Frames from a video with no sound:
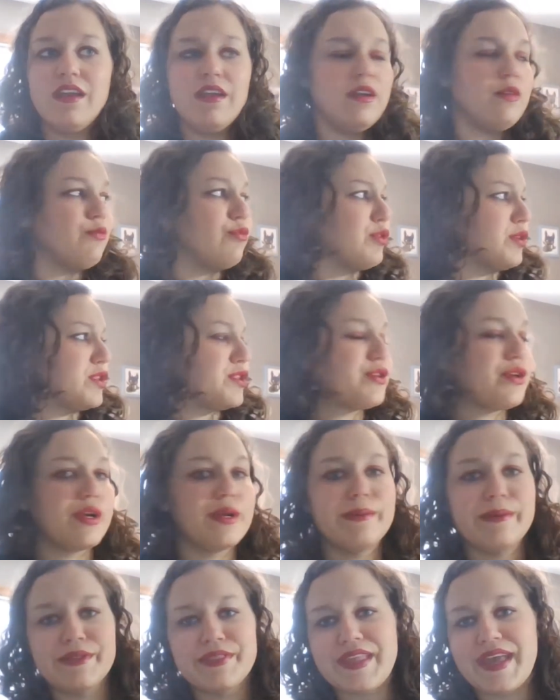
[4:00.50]
I'm really sorry
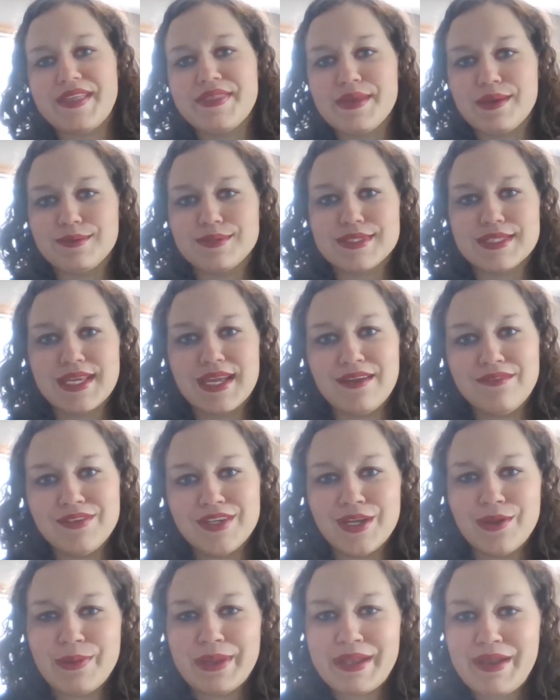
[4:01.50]
about that. That was the oven
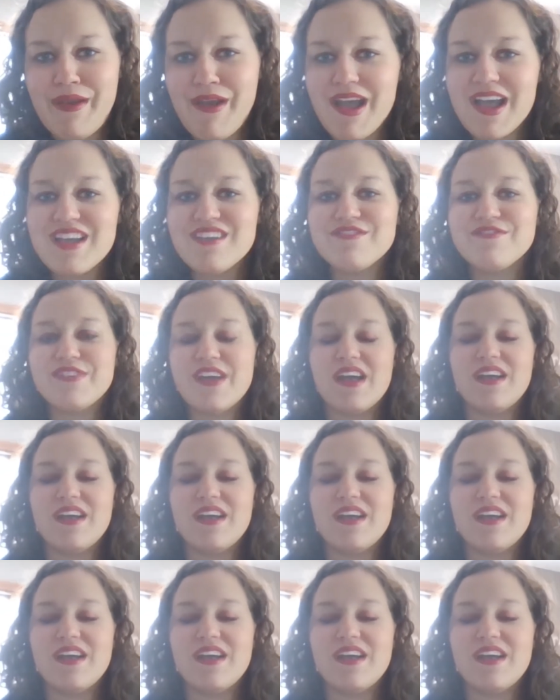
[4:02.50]
going off.